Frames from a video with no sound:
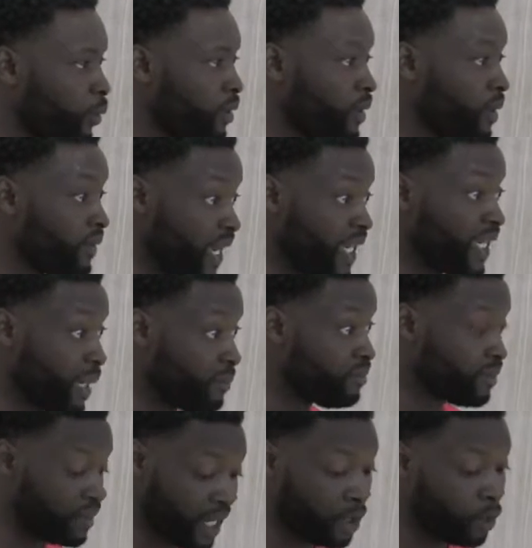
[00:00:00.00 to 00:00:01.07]
but
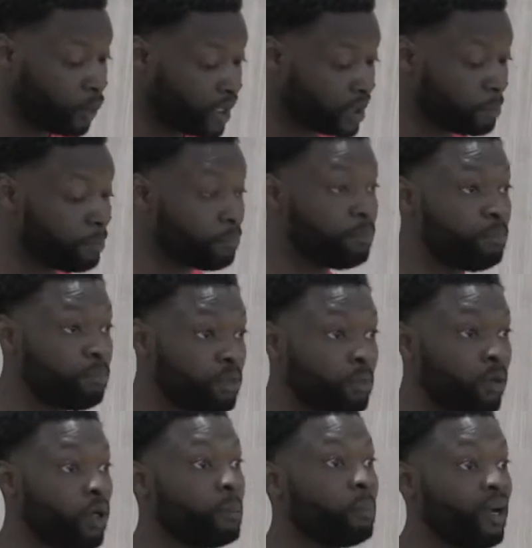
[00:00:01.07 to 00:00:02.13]
they always
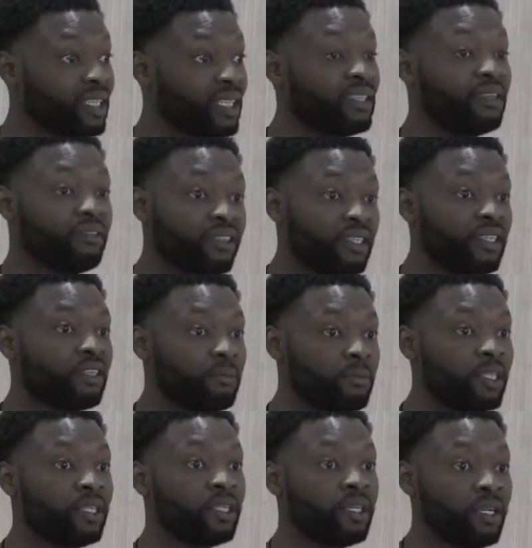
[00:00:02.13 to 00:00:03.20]
promoted positivity to
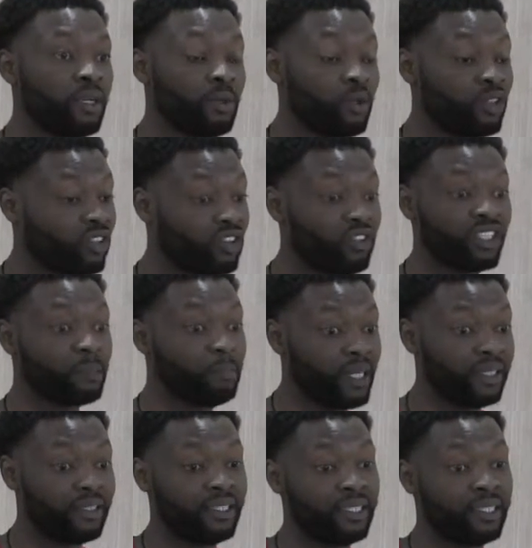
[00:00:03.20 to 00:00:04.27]
me, which I
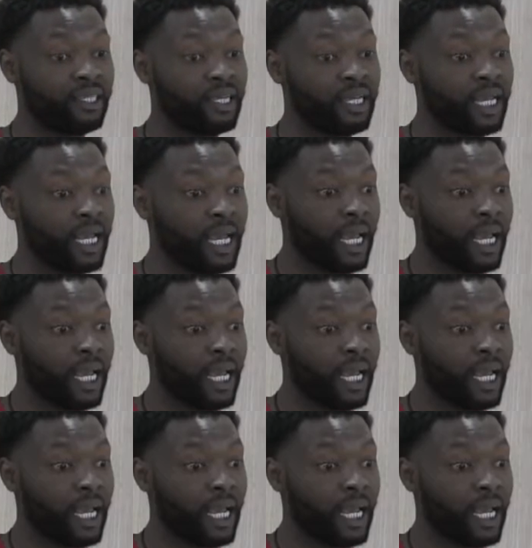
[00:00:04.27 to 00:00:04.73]
respected.